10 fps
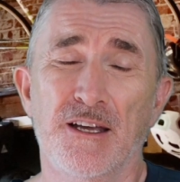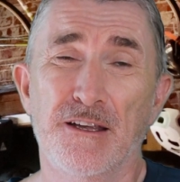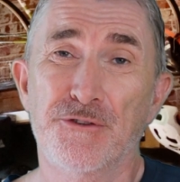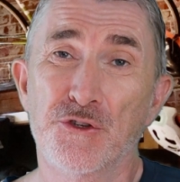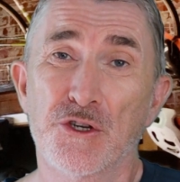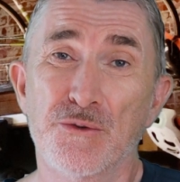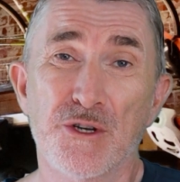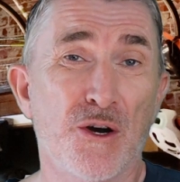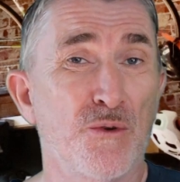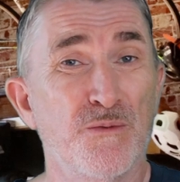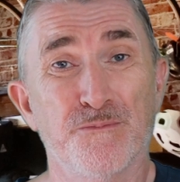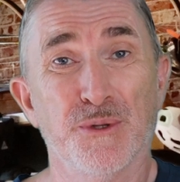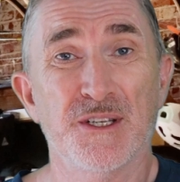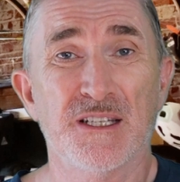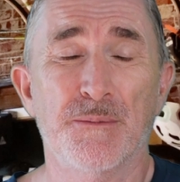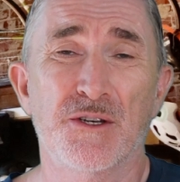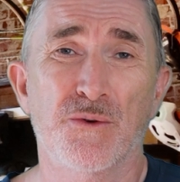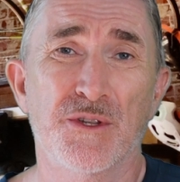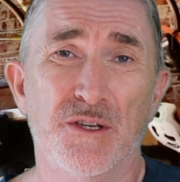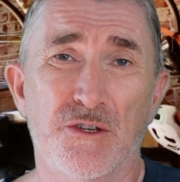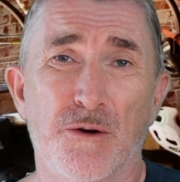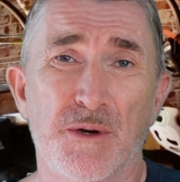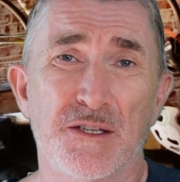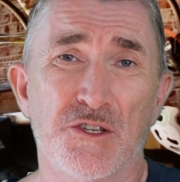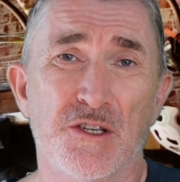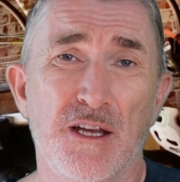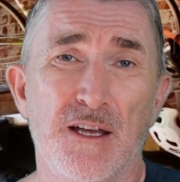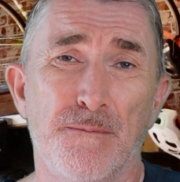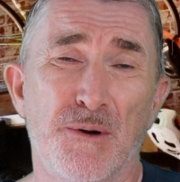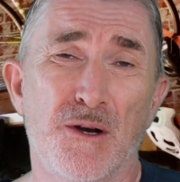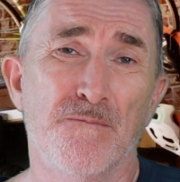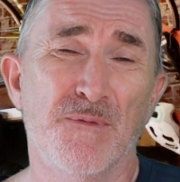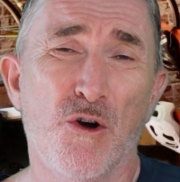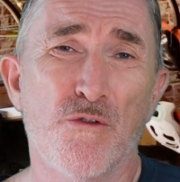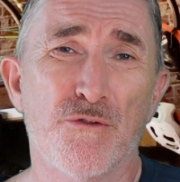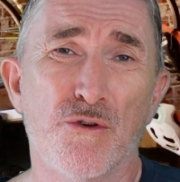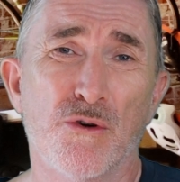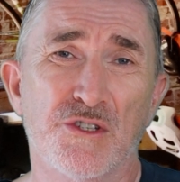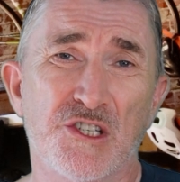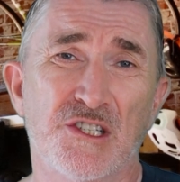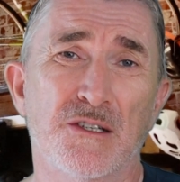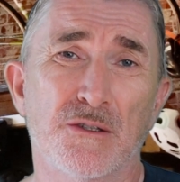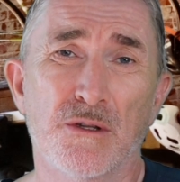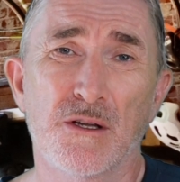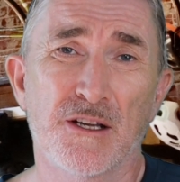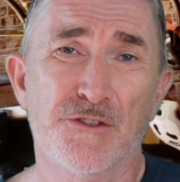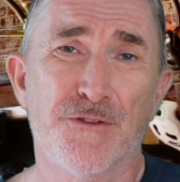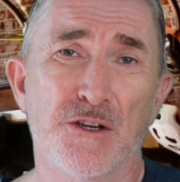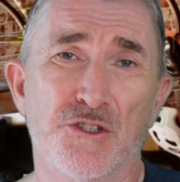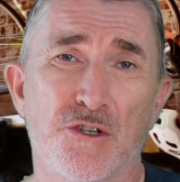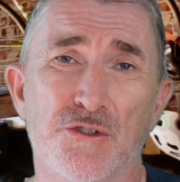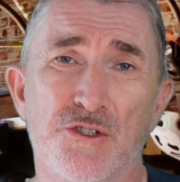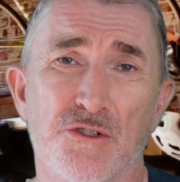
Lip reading: If you do know, please let me know in the comments. But overall, still, as far as cost